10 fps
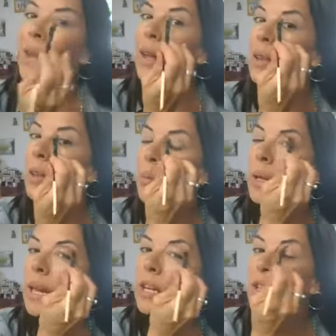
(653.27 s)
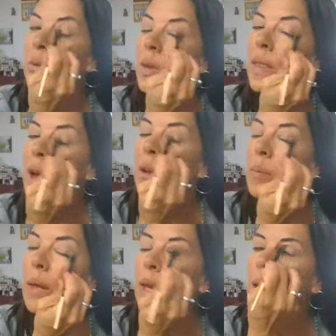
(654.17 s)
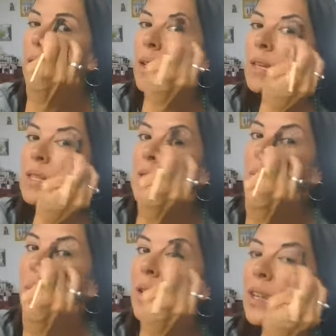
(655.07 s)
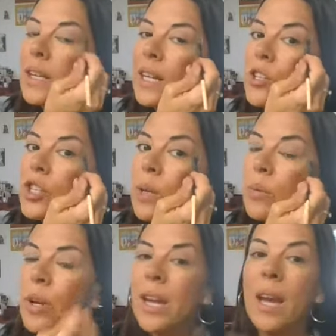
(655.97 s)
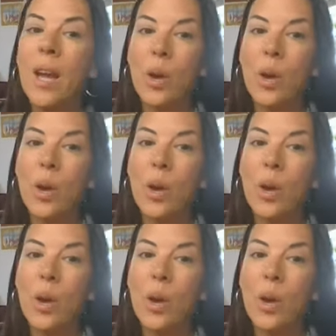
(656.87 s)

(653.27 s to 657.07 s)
illumination without it being sparkly and shimmery,